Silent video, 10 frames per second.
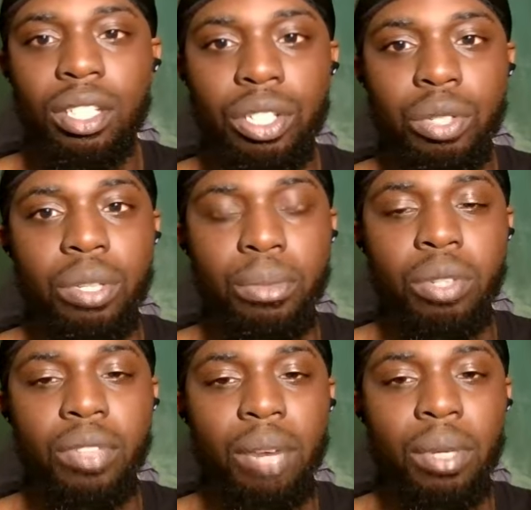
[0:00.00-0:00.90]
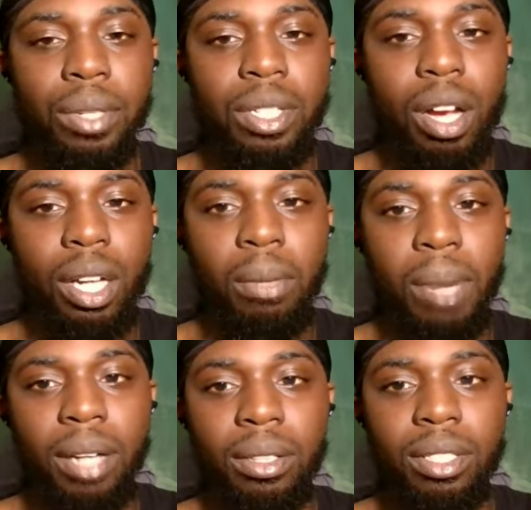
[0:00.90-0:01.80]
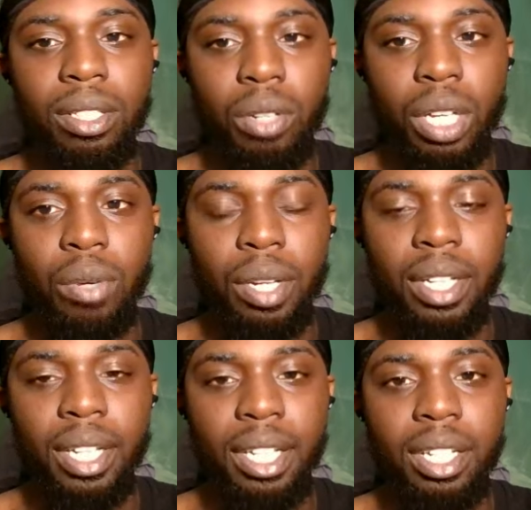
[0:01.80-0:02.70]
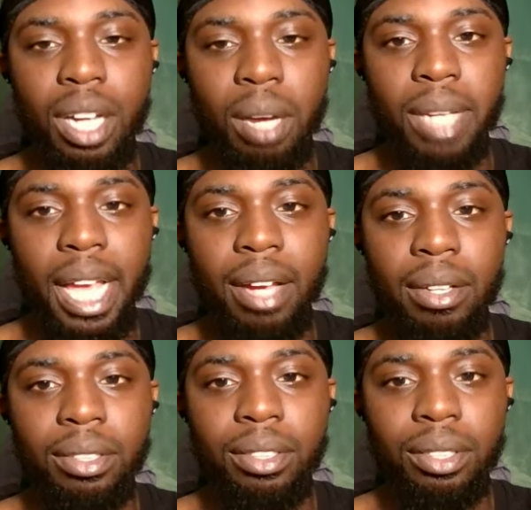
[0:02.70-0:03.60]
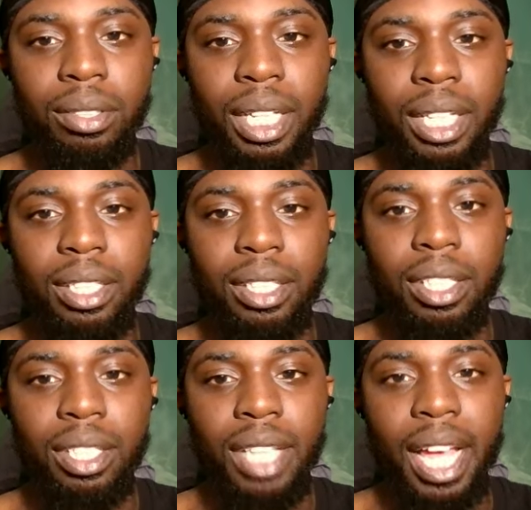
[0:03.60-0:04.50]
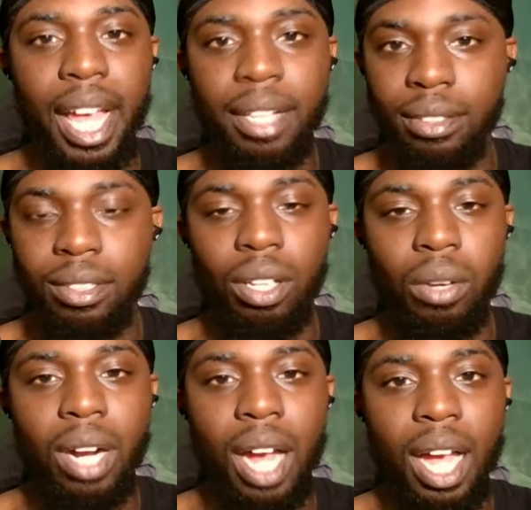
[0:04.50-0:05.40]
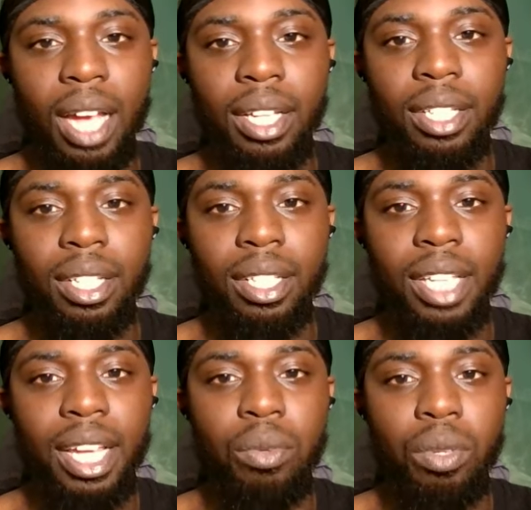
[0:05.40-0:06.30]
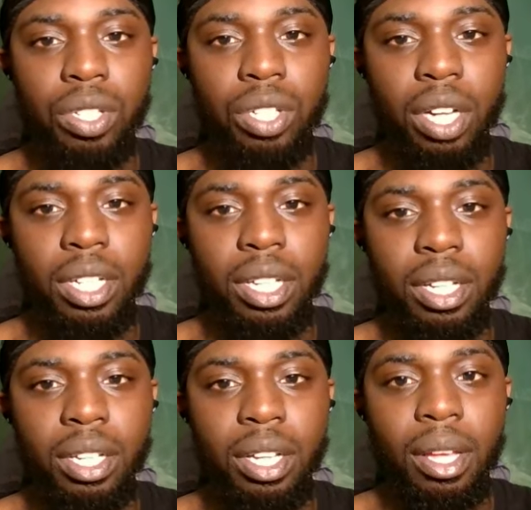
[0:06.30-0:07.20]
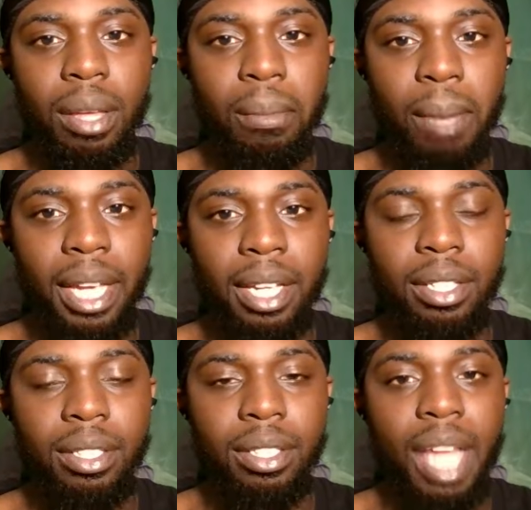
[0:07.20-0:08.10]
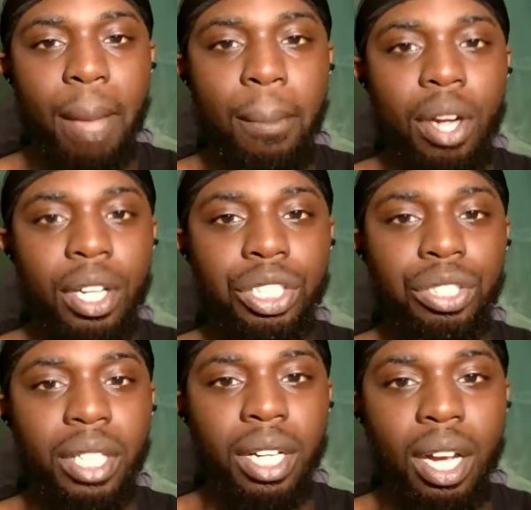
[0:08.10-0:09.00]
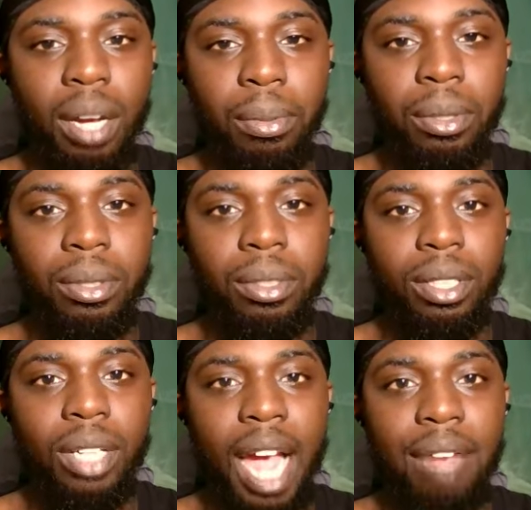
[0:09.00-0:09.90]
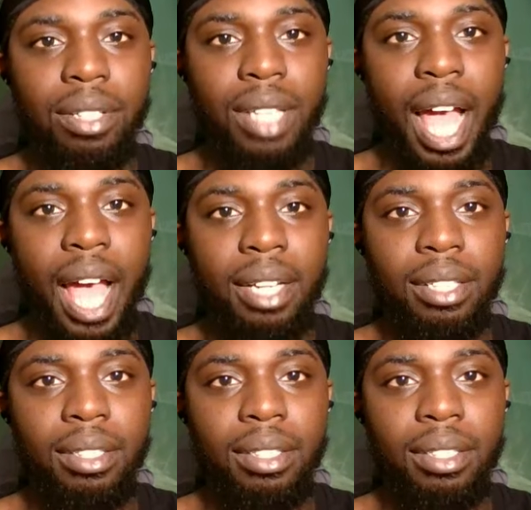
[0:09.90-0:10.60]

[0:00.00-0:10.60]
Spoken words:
do the move that we were talking about. So it would come down, create that lower high, and then we'll start to make that market trend up after that.